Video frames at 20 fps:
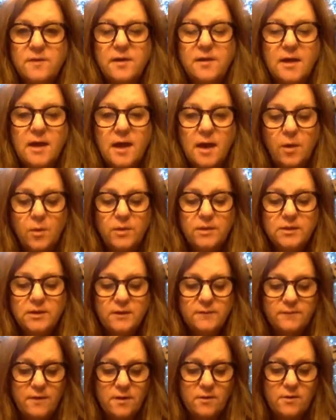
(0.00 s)
on how we
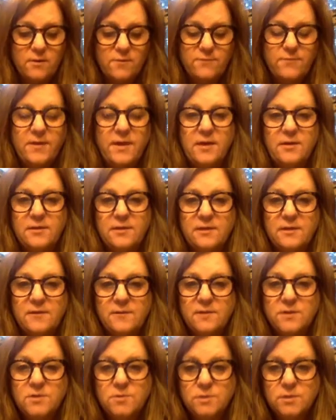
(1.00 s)
live out our faith
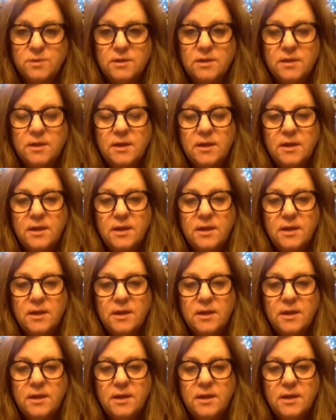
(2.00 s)
individually,